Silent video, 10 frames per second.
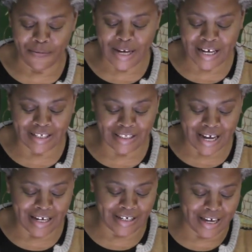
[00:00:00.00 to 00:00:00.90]
We had a
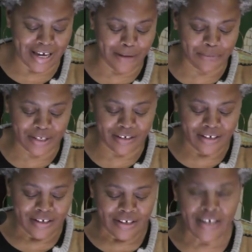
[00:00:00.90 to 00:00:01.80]
lot of games, and
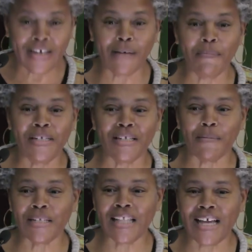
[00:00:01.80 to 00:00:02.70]
he cut me some
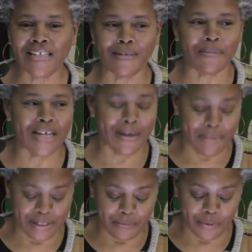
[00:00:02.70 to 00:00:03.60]
slack sometime
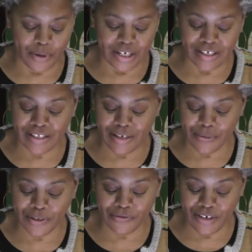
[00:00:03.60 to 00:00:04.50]
as a boy because he
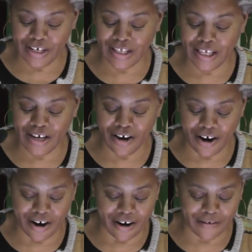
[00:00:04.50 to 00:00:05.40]
was really
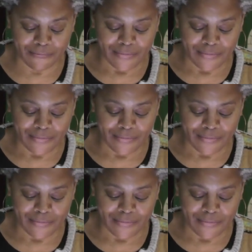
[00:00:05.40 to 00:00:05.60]
hard.